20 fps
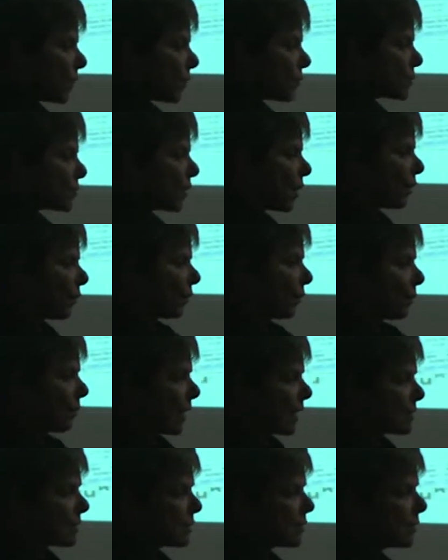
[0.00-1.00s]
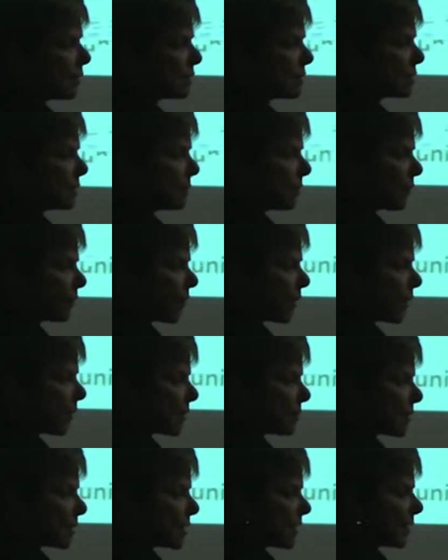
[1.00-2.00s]
so you may see some of
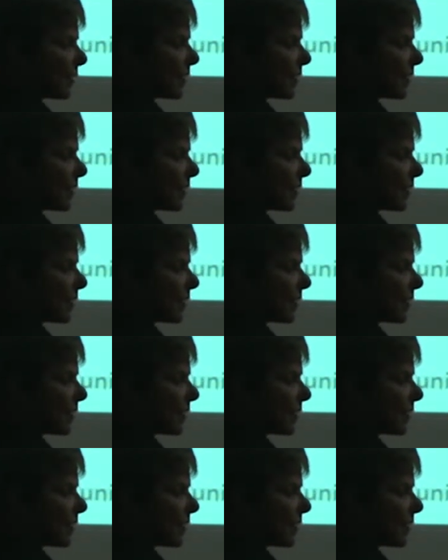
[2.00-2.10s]
our